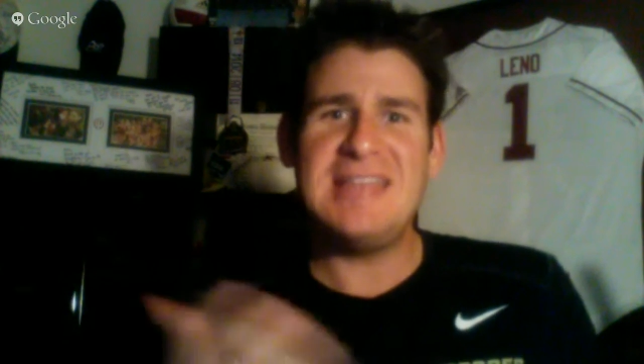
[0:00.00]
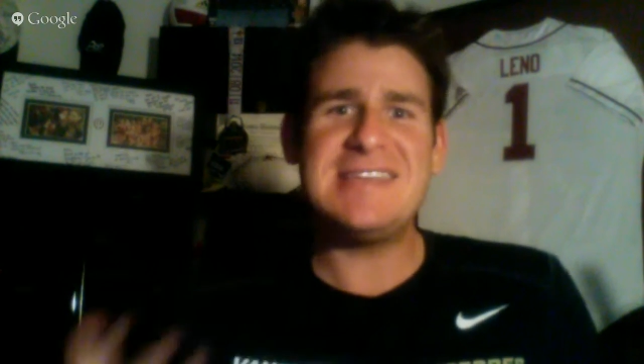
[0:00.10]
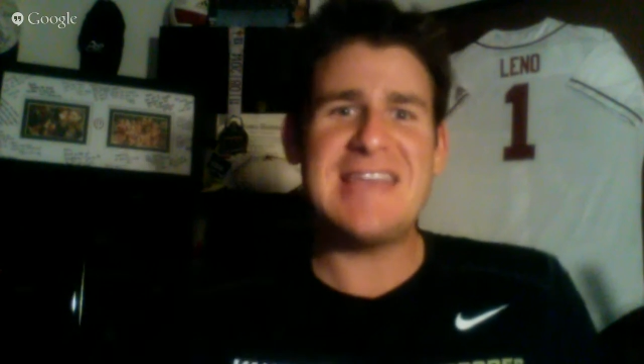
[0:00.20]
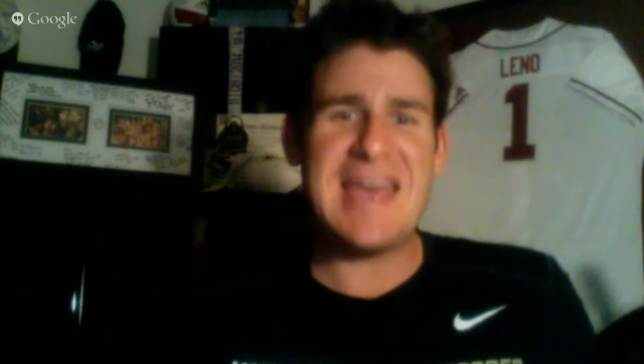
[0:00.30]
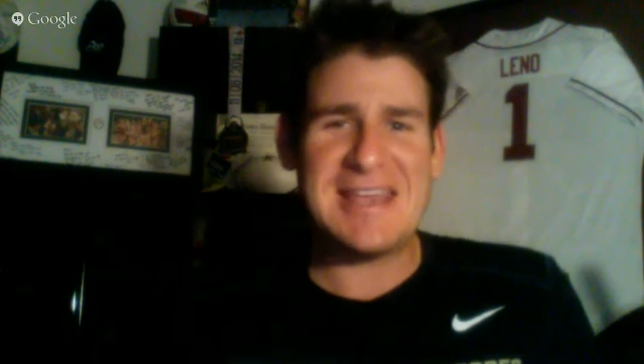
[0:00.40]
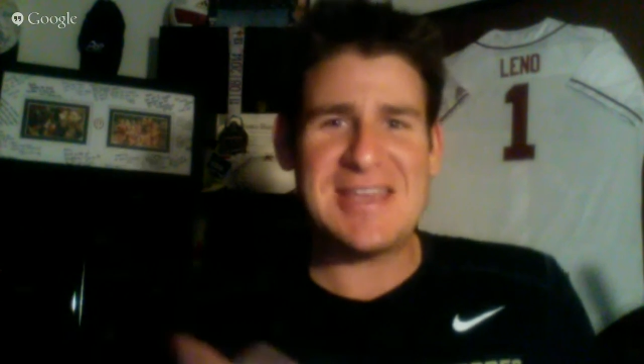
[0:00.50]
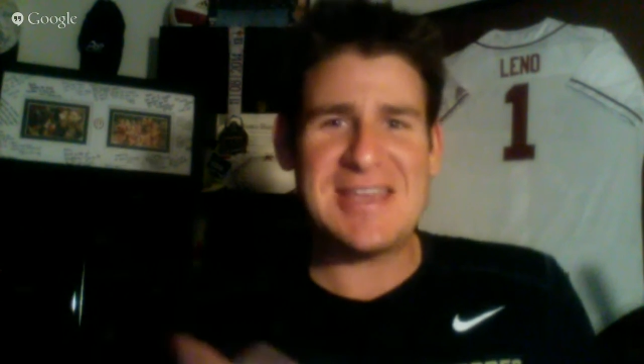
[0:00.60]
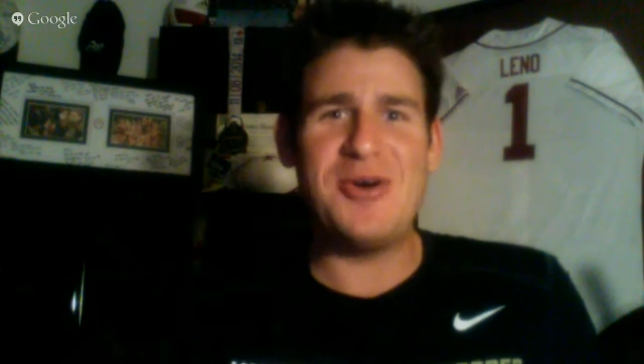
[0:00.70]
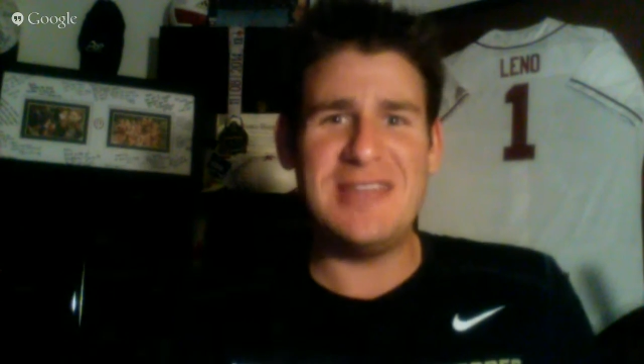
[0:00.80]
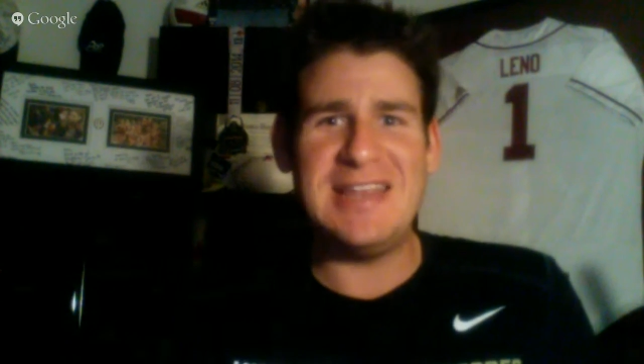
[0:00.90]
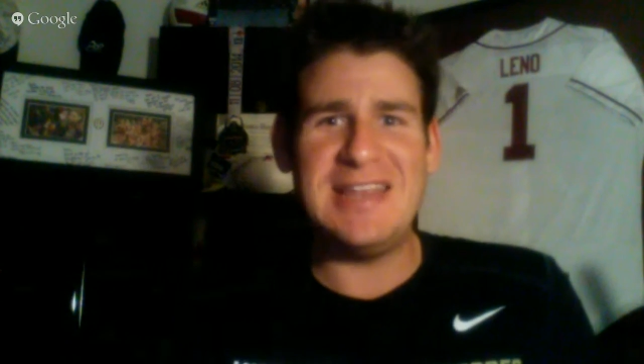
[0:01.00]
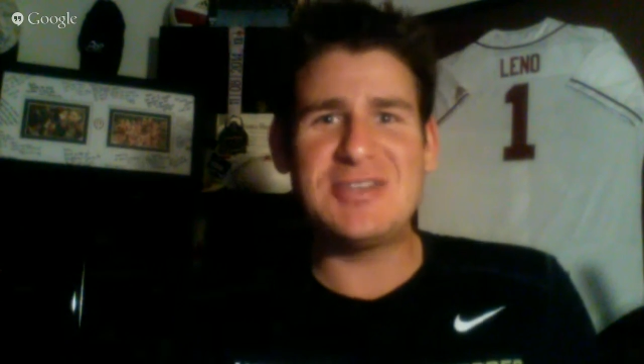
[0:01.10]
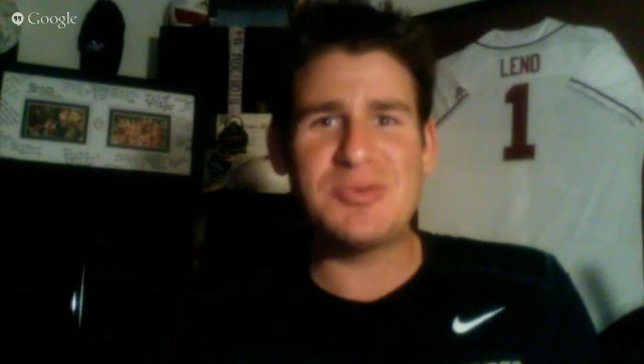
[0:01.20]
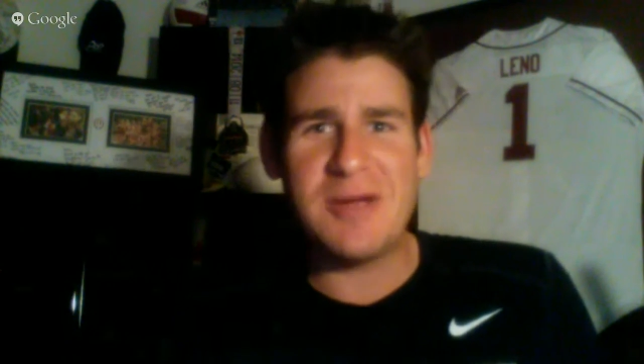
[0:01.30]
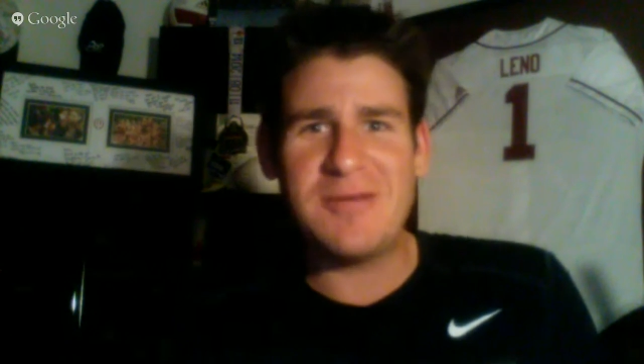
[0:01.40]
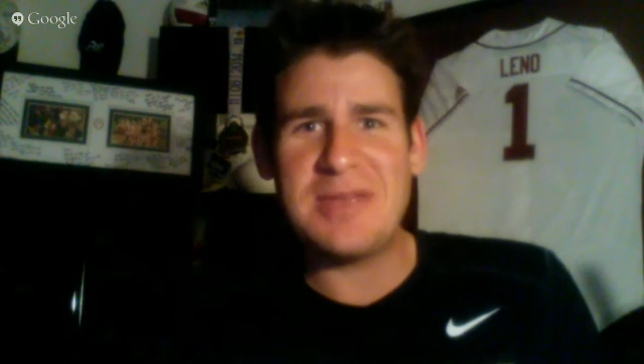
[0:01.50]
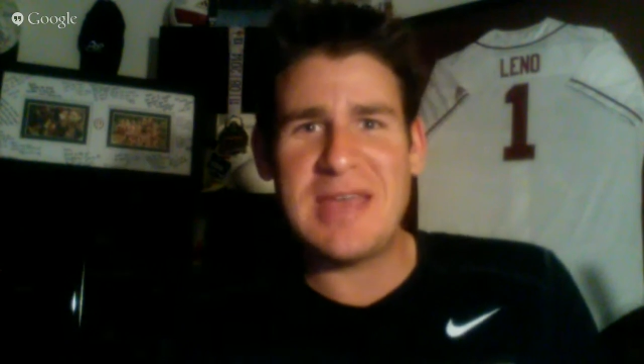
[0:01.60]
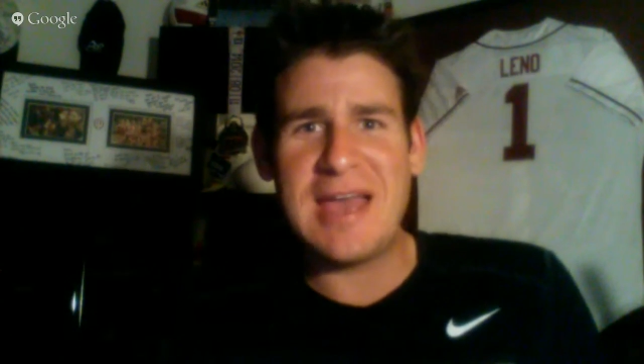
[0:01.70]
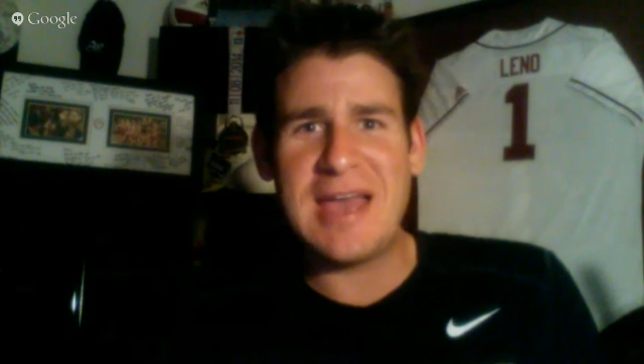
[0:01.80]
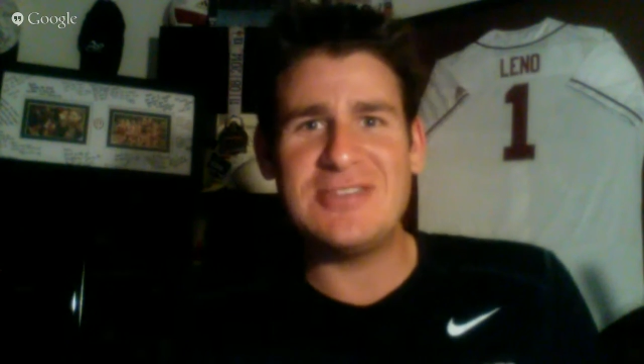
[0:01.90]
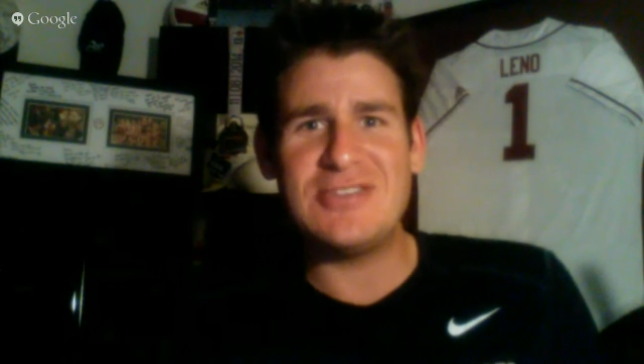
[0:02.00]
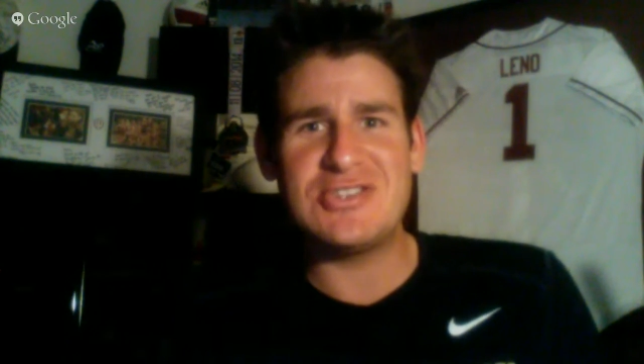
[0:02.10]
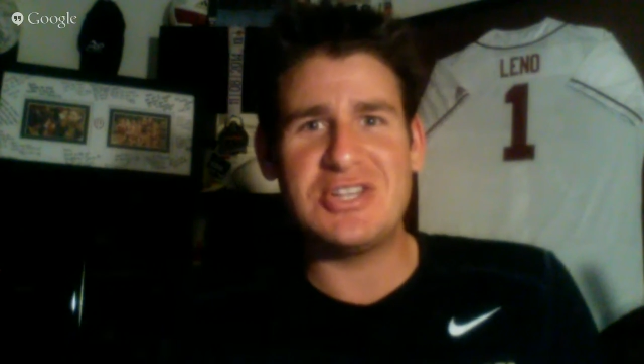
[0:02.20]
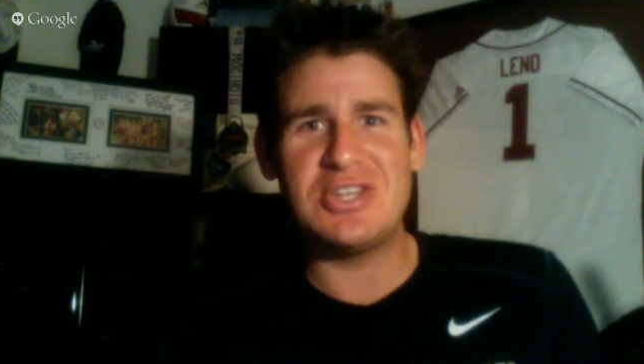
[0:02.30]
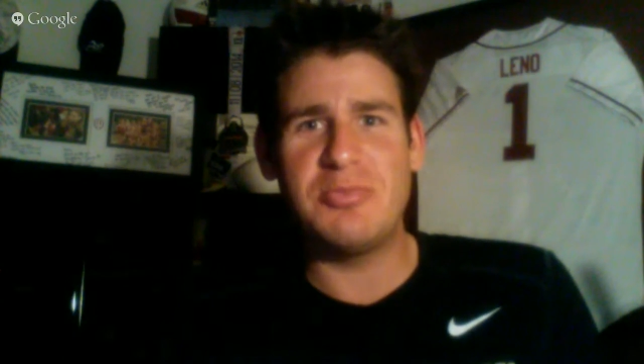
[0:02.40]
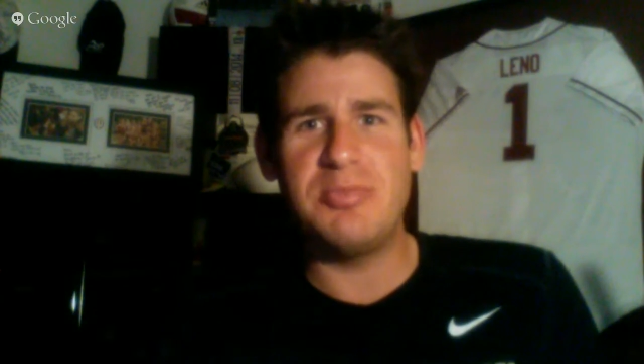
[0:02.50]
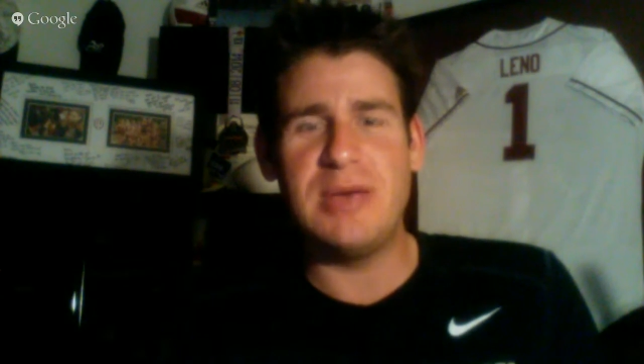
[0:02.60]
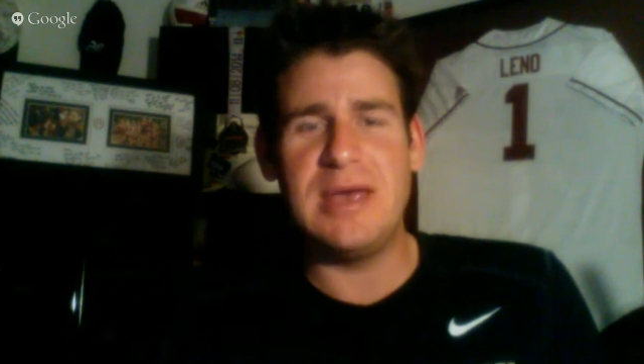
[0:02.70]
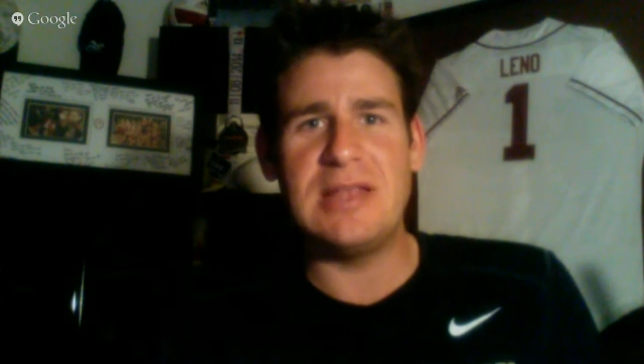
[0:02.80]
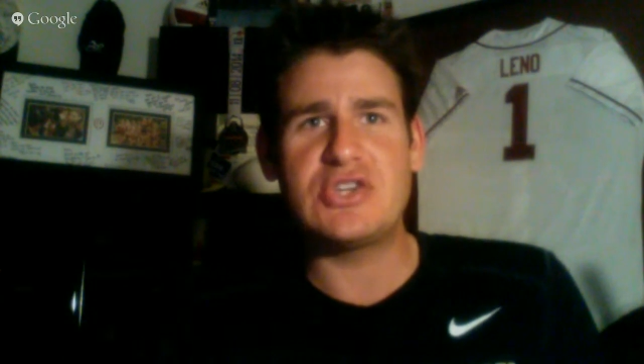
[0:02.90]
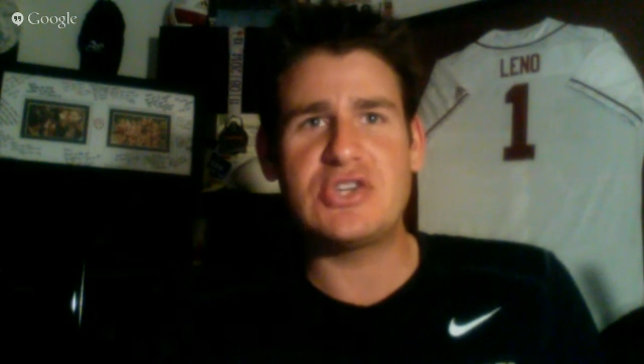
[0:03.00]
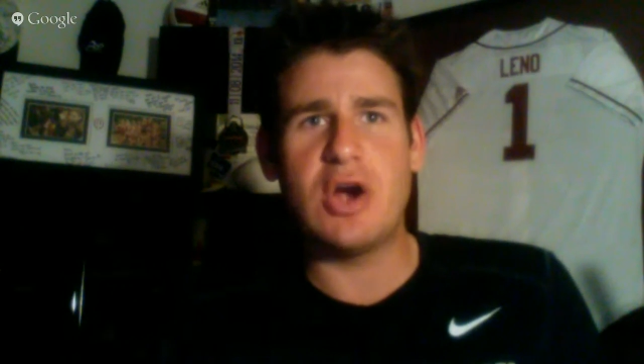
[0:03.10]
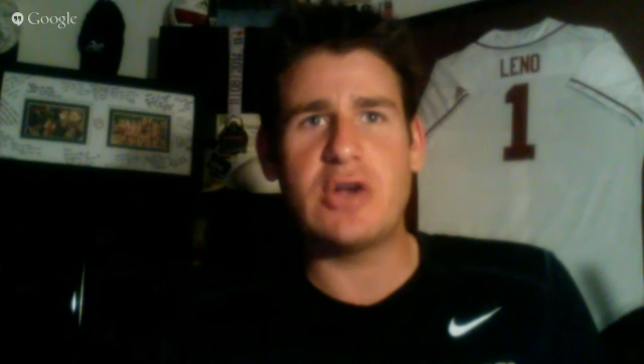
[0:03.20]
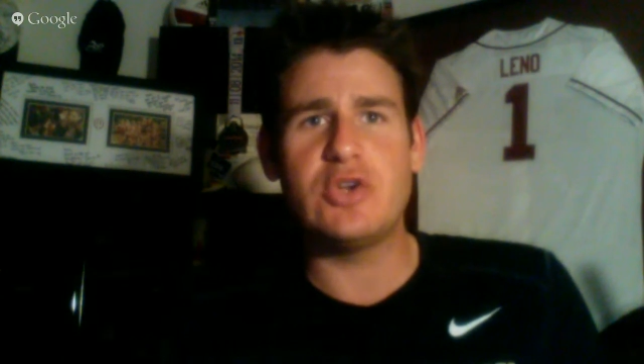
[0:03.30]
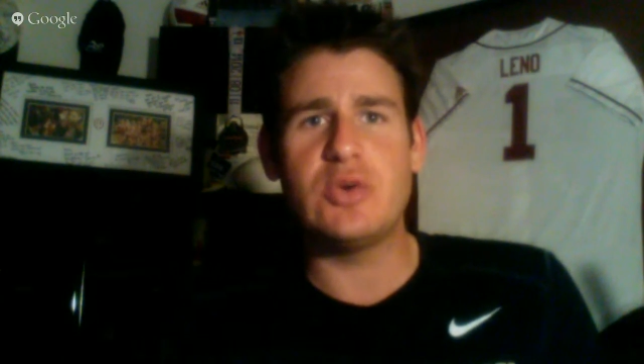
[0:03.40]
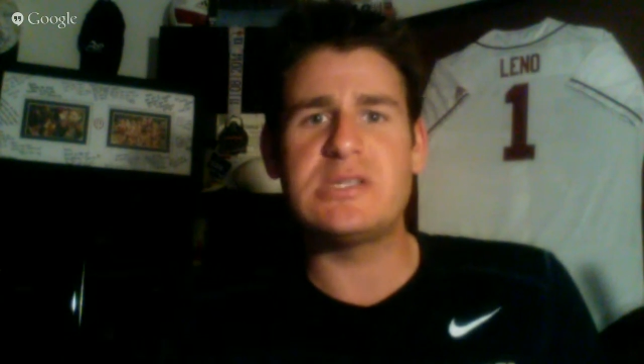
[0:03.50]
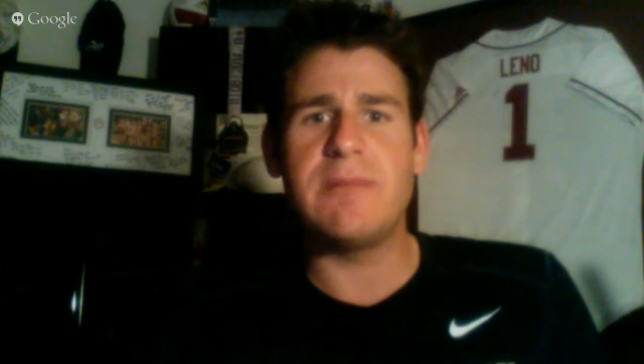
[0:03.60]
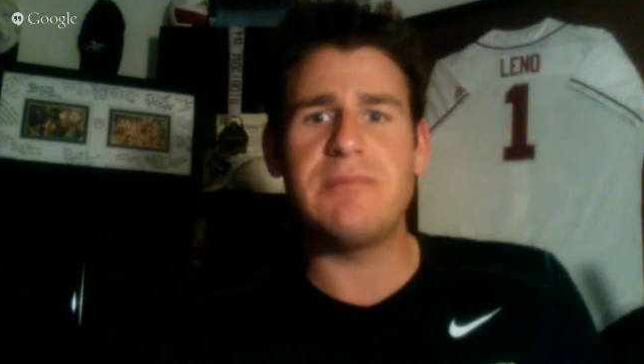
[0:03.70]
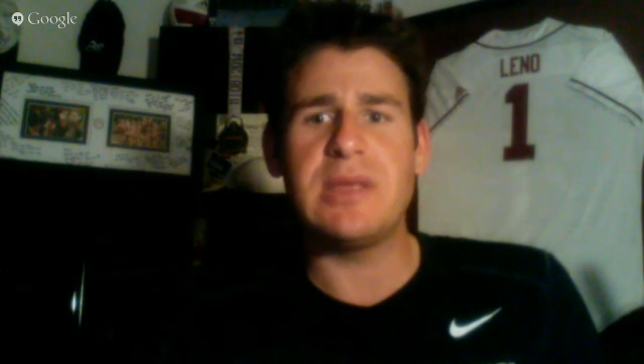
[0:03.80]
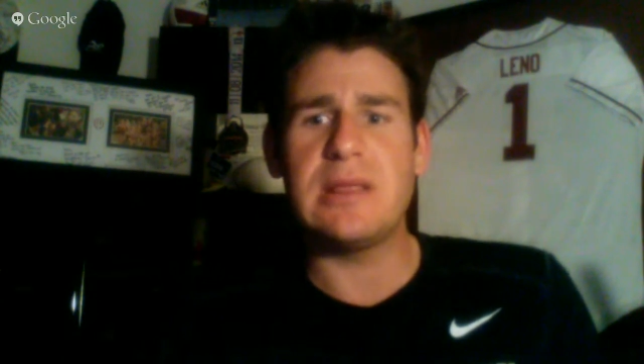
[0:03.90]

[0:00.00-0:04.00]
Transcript: get it going. They need to rev up the engines a little bit and start doing something.